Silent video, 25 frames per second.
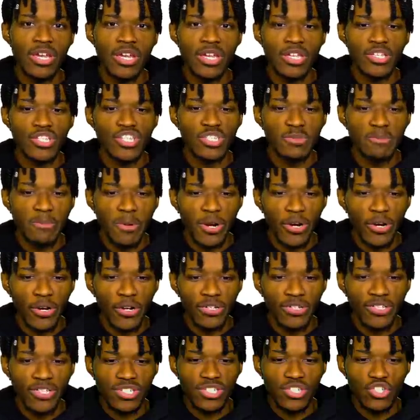
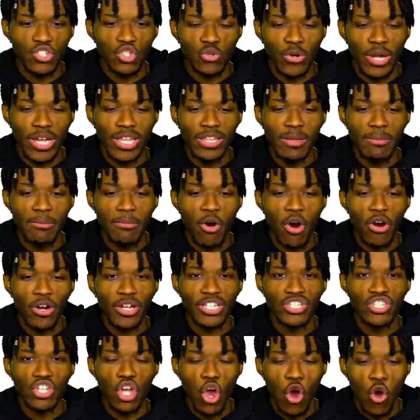Spurs trade
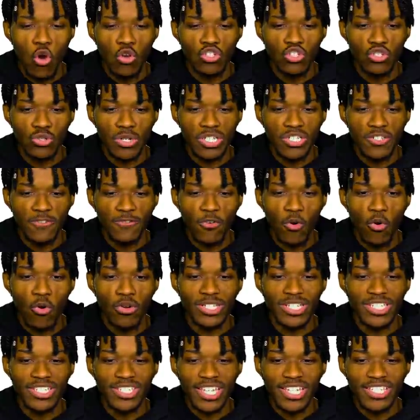LaMarcus Aldridge for
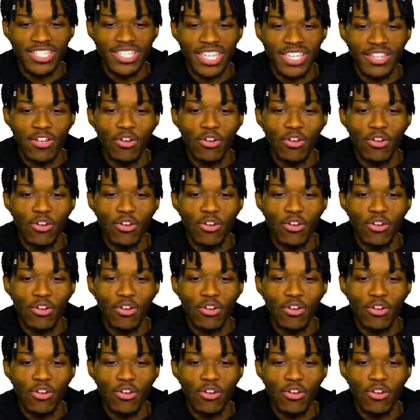the 16th,